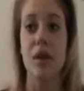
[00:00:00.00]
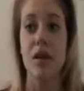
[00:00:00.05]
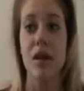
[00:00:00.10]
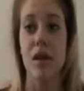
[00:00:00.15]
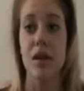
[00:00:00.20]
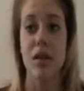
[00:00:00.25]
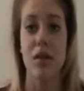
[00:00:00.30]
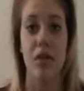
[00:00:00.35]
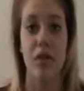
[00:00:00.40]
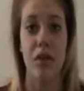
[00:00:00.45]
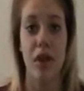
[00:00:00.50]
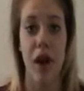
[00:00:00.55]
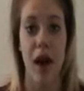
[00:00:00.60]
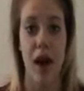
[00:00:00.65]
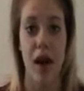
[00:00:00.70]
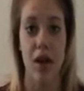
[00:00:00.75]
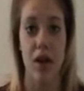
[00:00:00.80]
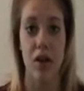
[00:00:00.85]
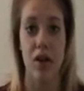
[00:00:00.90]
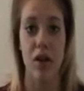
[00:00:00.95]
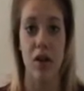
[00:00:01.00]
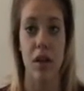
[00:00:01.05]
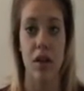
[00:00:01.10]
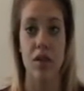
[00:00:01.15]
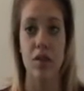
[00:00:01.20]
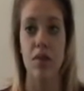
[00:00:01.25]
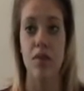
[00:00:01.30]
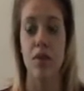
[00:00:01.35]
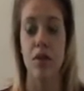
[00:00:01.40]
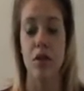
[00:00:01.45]
blood test I've ever had.
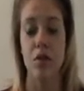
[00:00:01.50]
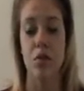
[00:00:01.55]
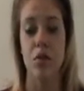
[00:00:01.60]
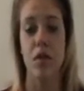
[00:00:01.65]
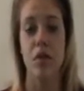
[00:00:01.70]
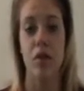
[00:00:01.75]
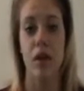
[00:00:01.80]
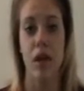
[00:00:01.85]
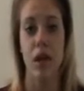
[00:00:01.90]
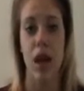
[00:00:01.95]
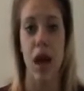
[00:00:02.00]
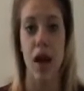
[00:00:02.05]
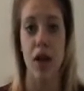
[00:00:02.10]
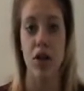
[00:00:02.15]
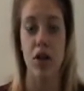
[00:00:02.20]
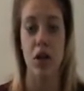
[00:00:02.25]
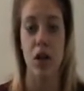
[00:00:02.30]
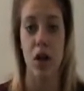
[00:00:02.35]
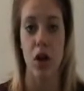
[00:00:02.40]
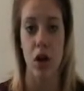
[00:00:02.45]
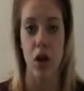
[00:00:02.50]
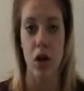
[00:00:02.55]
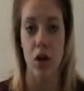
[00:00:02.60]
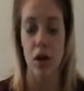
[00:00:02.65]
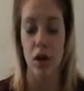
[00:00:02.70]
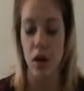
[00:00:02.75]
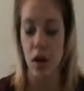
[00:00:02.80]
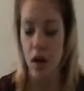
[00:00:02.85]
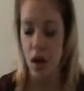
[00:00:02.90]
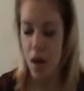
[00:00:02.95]
That's the first one that really actually hurt.
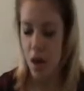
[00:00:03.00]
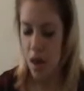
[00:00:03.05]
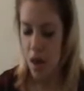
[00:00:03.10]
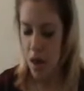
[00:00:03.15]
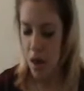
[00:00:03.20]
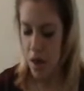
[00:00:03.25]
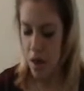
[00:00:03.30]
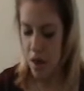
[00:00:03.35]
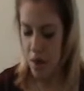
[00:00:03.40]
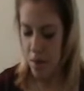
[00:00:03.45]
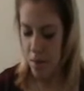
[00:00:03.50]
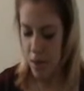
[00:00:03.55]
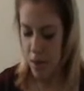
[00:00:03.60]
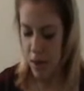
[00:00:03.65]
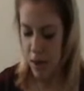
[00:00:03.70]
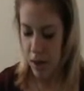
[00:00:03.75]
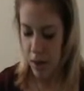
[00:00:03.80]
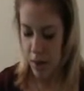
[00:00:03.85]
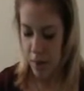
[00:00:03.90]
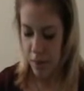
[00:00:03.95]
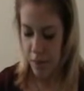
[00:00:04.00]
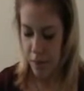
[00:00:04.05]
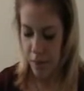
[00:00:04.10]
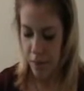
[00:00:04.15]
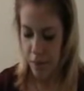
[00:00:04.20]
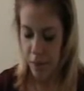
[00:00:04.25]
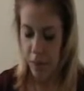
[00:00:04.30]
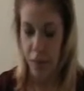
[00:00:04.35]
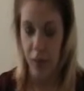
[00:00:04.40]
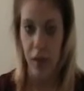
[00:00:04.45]
But
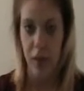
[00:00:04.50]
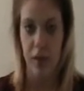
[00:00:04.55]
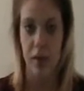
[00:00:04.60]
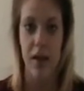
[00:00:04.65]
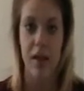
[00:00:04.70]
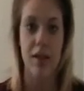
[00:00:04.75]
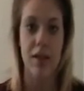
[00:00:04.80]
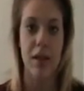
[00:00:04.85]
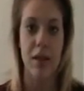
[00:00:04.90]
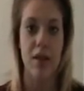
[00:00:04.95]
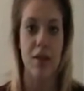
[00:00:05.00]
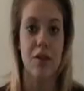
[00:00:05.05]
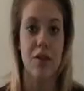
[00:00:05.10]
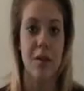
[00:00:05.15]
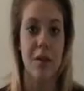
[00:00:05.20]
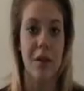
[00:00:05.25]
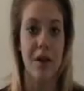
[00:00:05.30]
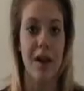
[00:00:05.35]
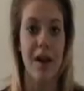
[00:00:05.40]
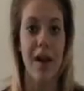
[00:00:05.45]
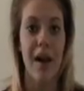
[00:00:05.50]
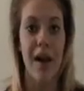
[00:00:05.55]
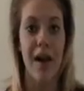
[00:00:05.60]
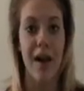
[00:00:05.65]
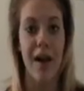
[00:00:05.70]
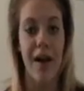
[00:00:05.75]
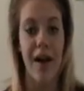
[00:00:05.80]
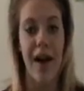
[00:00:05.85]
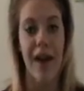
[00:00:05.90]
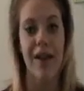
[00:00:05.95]
that's it. So I'm gonna
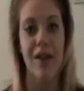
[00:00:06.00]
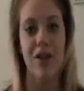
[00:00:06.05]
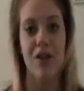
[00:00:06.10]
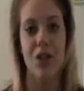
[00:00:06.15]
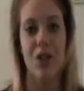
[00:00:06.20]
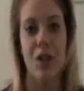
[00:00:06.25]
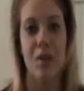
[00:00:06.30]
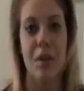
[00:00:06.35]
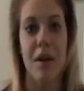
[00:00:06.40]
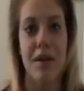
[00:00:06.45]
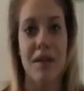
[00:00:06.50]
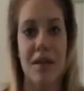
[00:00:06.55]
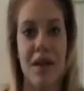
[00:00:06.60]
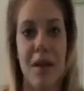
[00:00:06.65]
go ahead and show you my